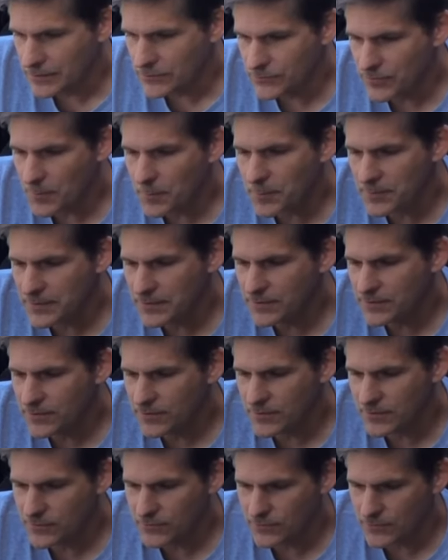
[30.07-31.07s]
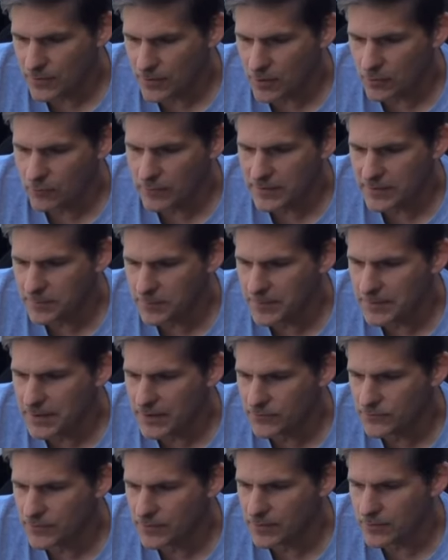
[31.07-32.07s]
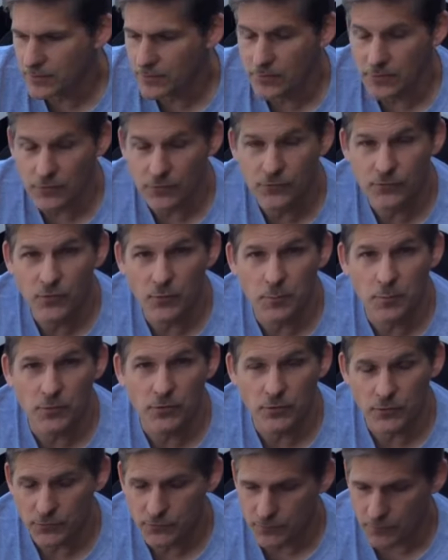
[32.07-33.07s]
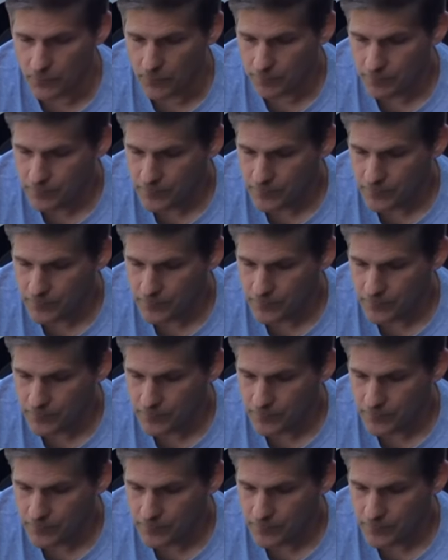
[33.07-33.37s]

jumping into this uh, arena because they're they're super useful.